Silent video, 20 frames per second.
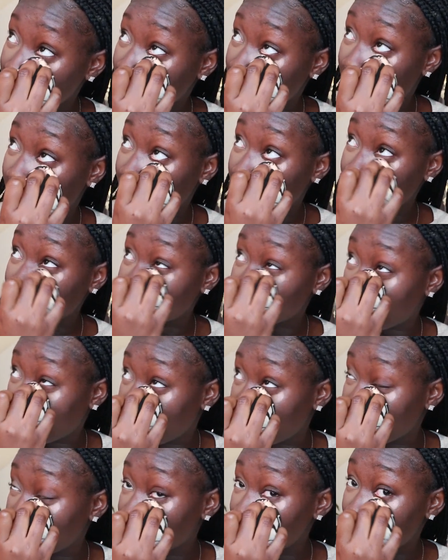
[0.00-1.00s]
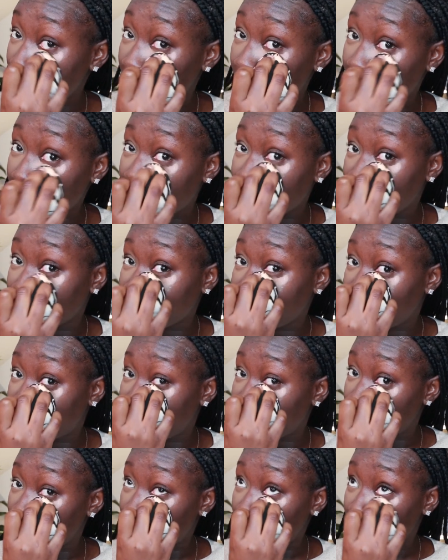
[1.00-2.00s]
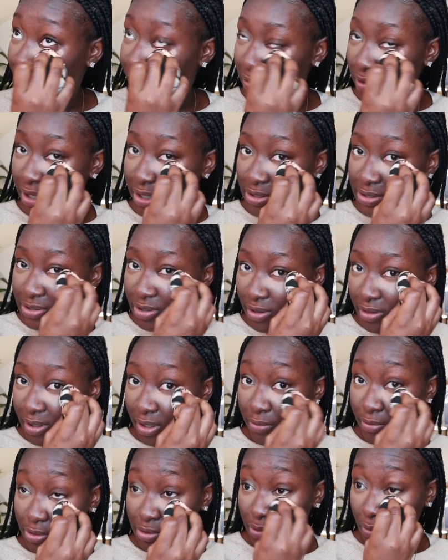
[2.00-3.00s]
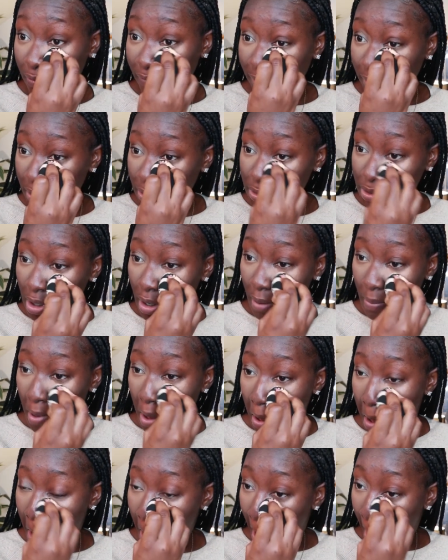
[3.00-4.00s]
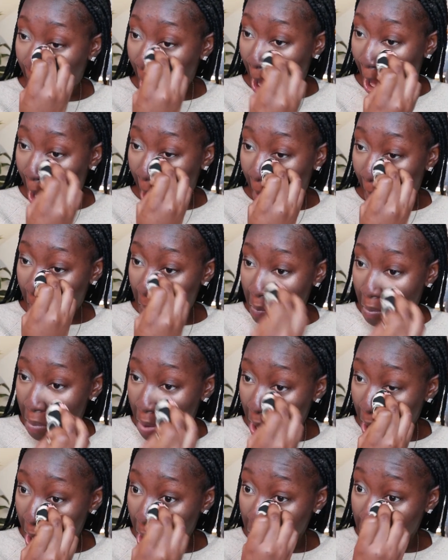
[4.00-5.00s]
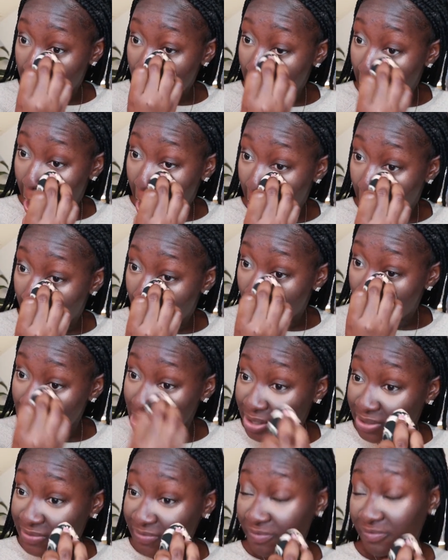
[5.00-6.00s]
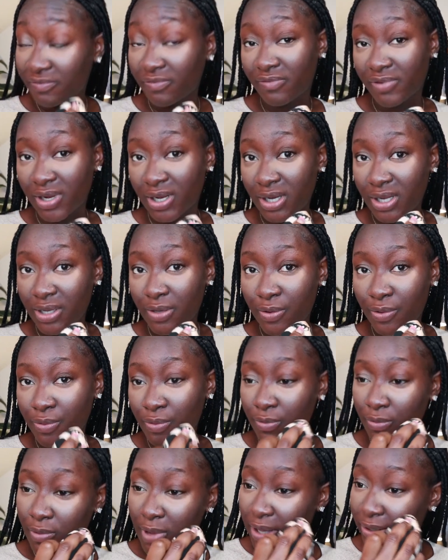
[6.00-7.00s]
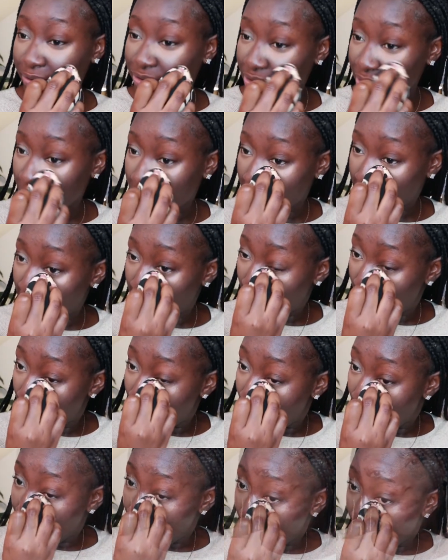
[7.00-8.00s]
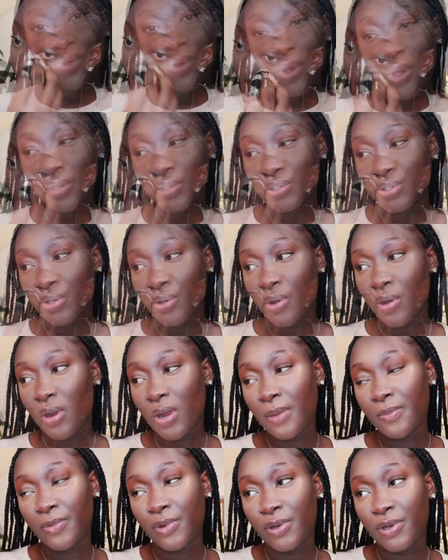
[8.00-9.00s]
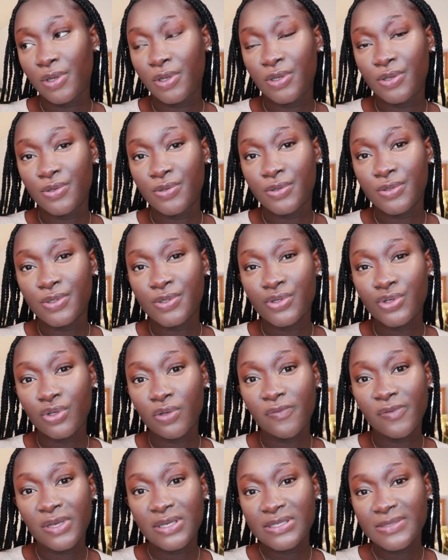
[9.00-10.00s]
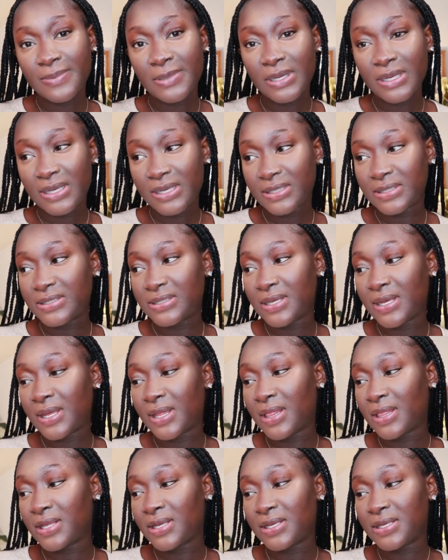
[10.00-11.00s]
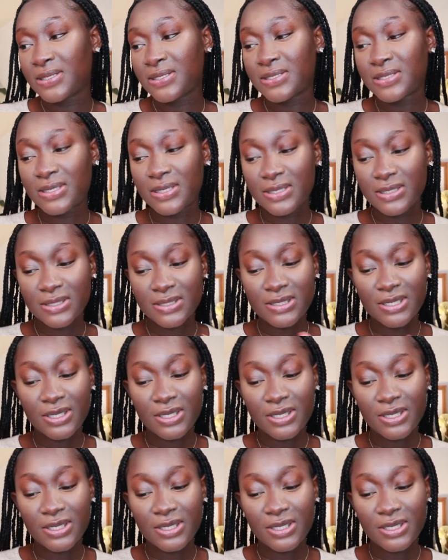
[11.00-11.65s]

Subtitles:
thought that it was over the top. A few of you guys thought that it was over the top, but it's really cool actually. Contour, I'm gonna use Juvia's Place. This is